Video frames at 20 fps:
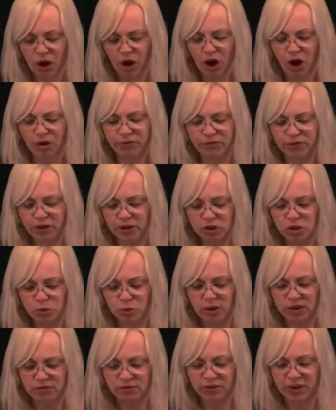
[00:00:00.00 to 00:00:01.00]
Our first
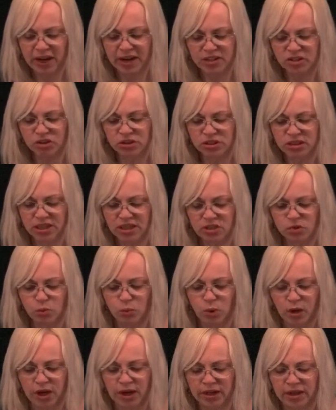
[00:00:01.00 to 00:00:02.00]
one, for exercise
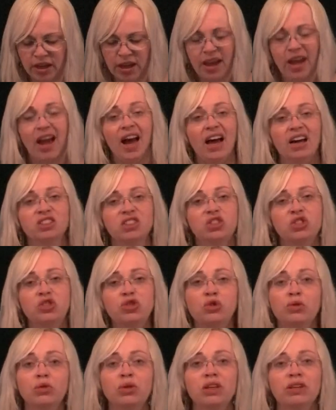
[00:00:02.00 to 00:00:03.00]
1, has
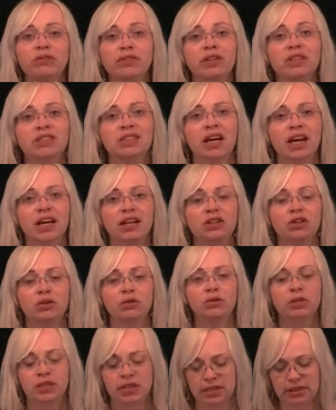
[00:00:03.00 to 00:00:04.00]
2 different
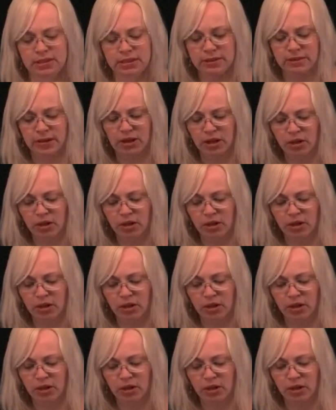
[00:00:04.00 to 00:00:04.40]
diagnoses.